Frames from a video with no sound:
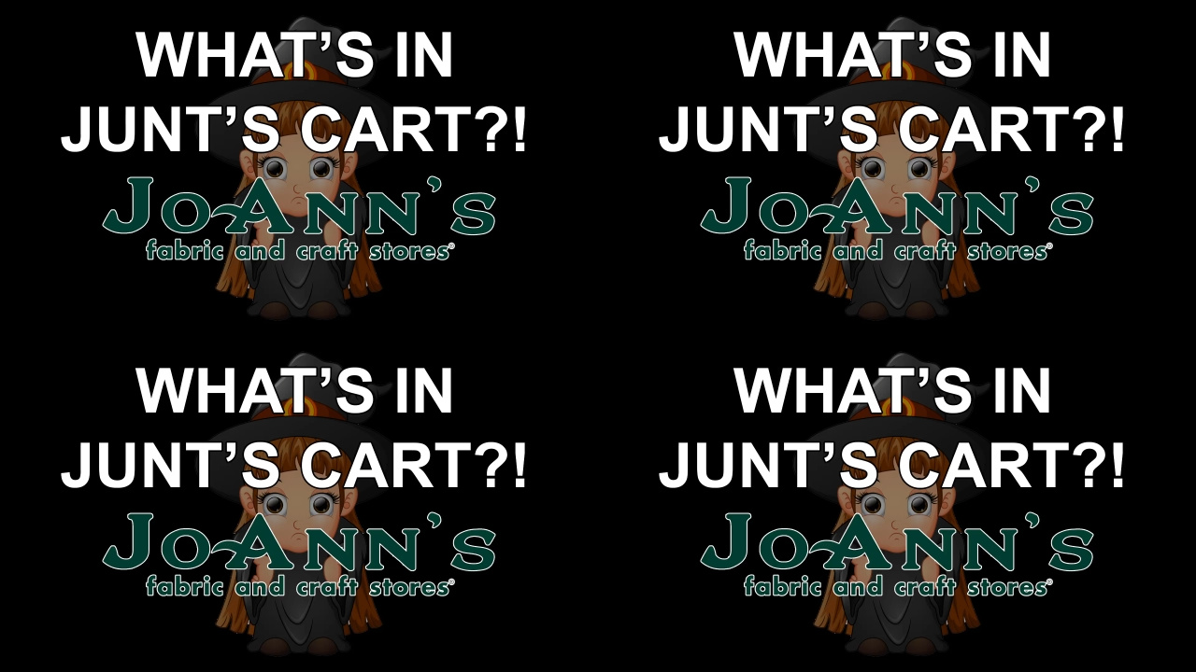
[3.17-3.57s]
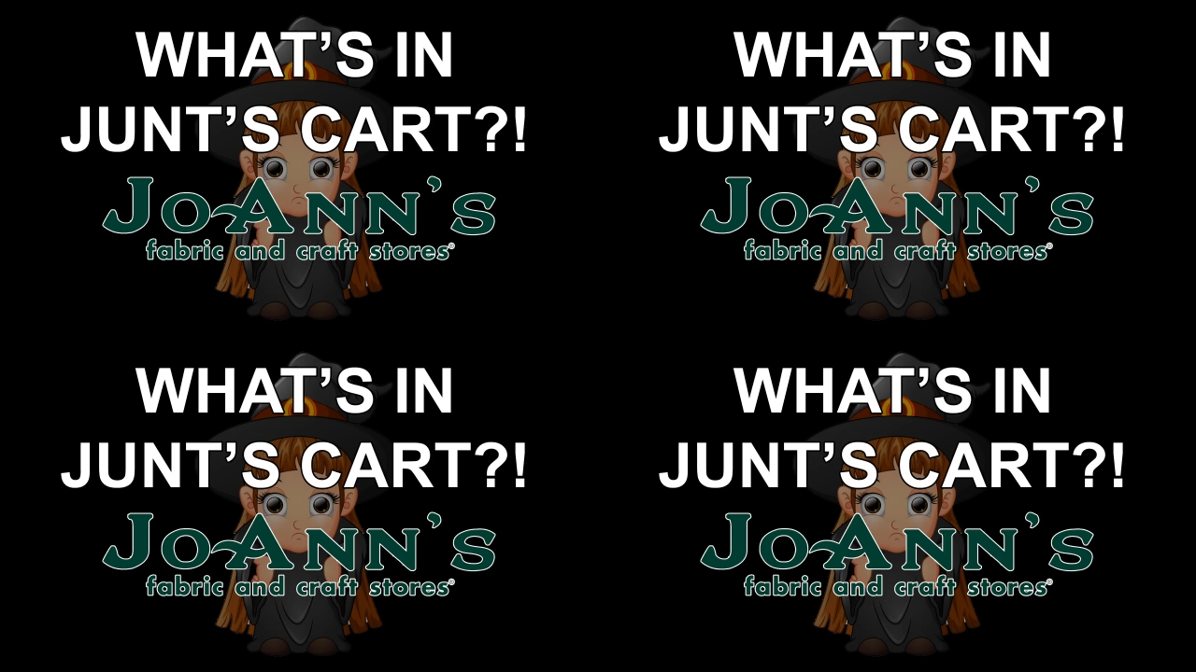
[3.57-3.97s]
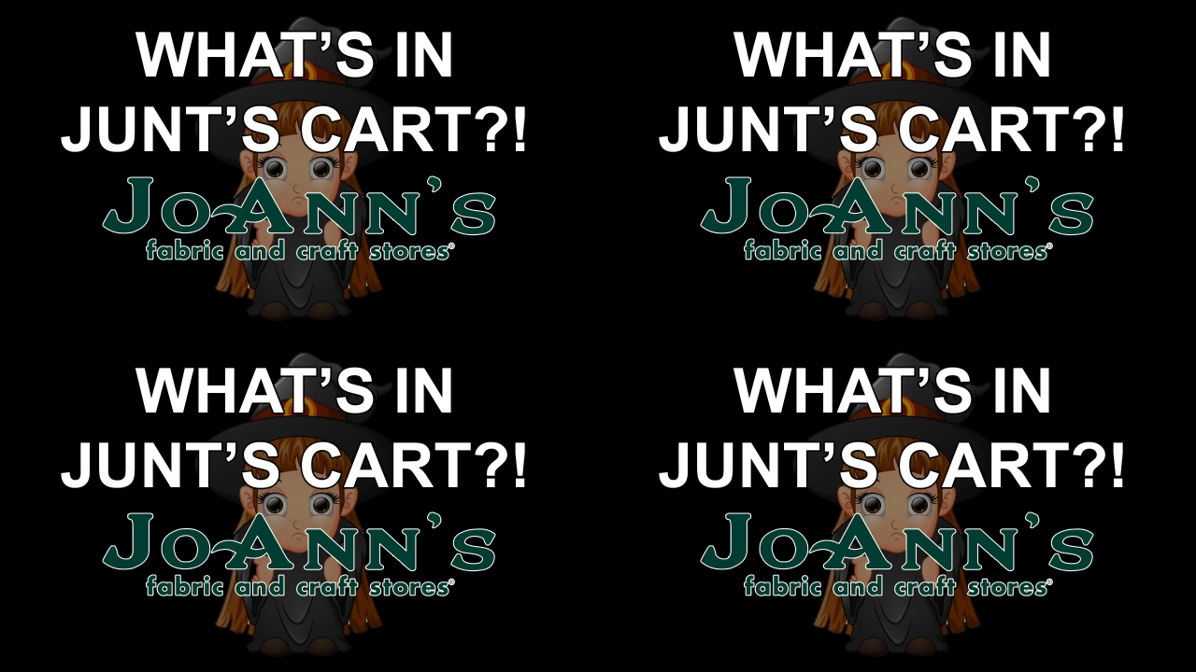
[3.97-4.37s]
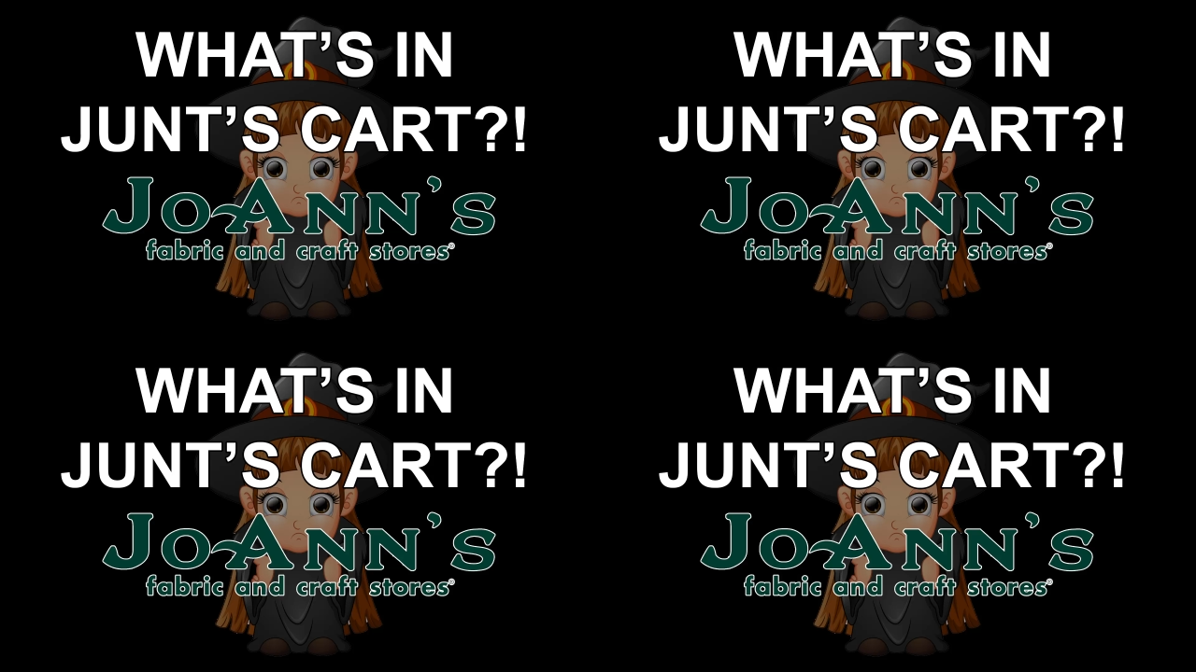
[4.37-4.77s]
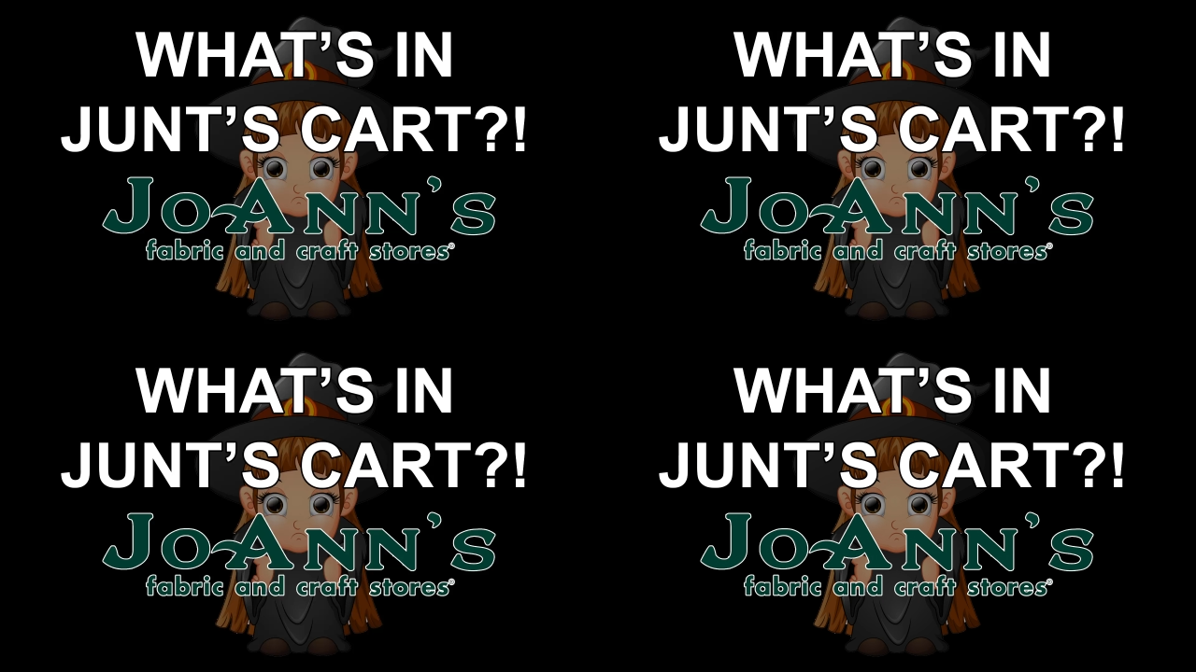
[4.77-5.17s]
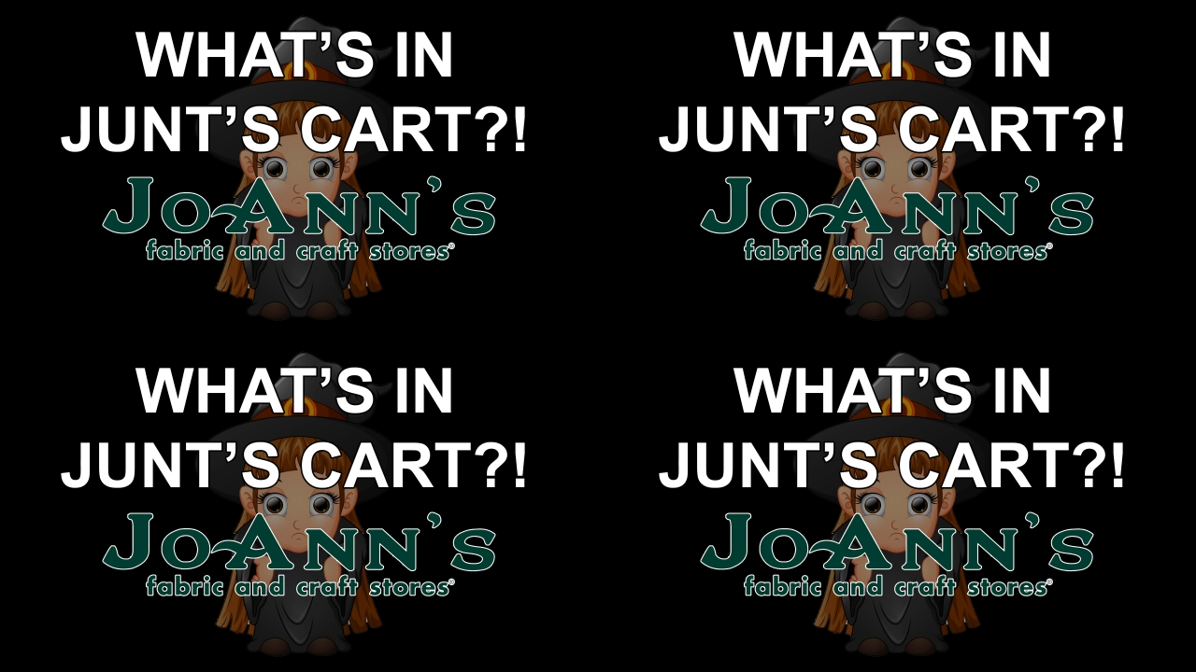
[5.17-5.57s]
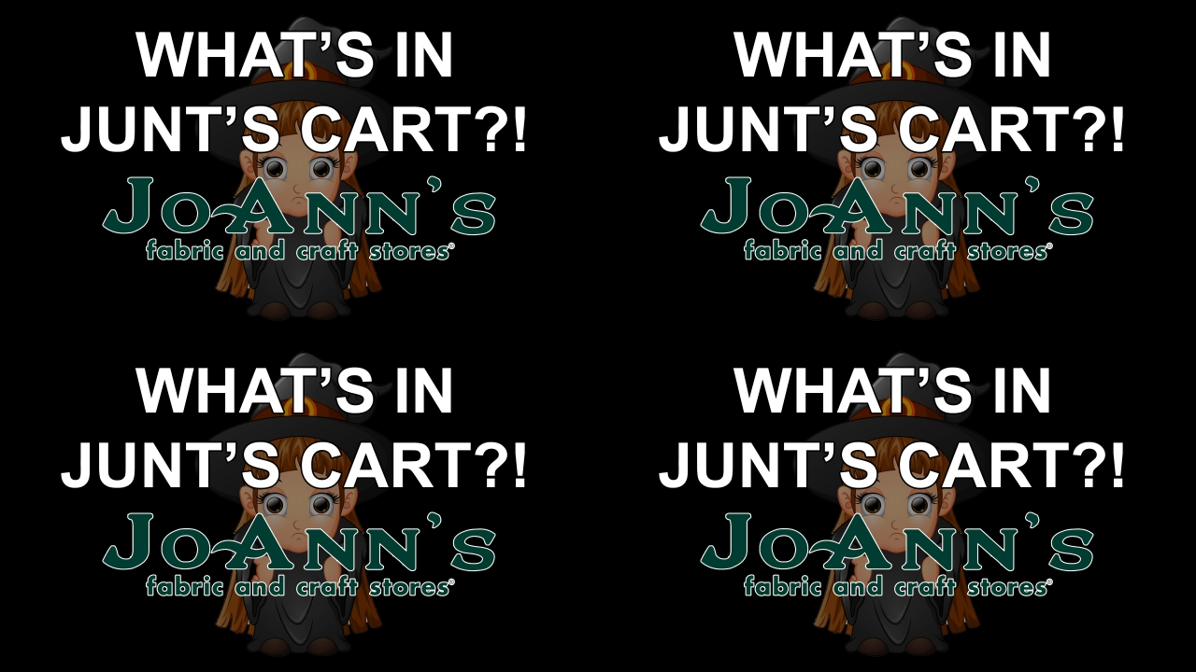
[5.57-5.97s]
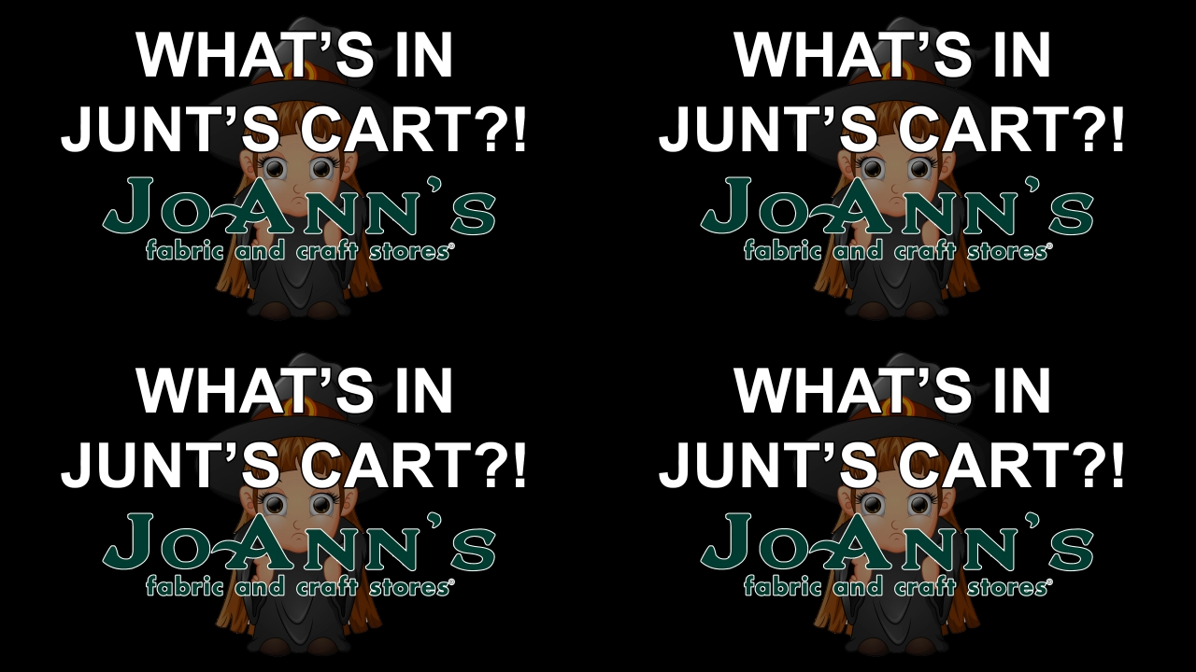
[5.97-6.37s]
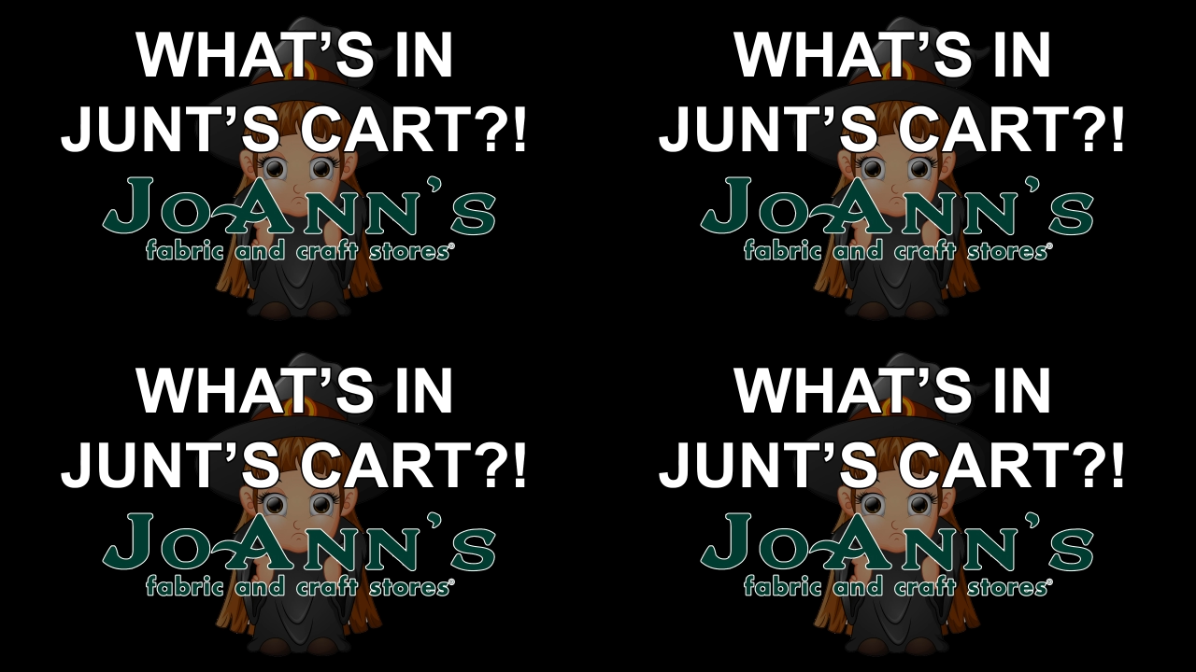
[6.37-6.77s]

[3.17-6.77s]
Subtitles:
No face is visible, so there are no lips to read.